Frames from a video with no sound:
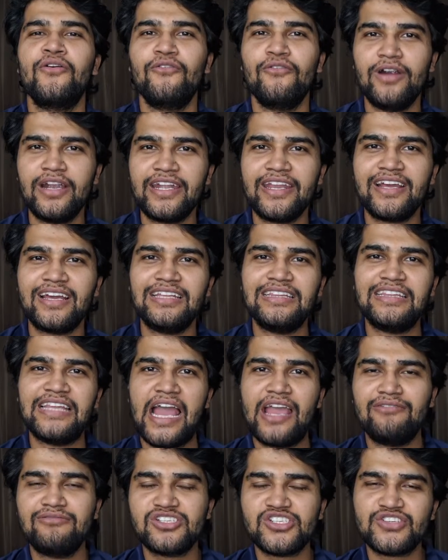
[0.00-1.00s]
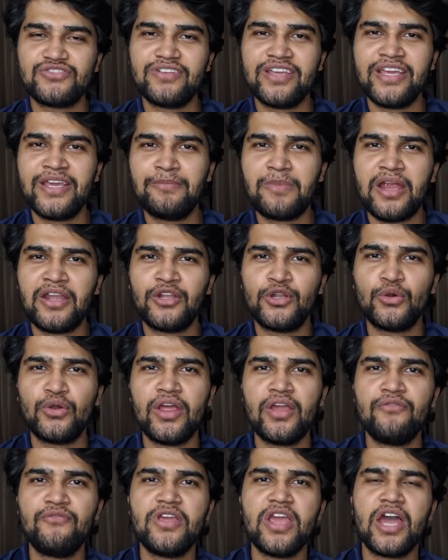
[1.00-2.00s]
vertical live stream, and today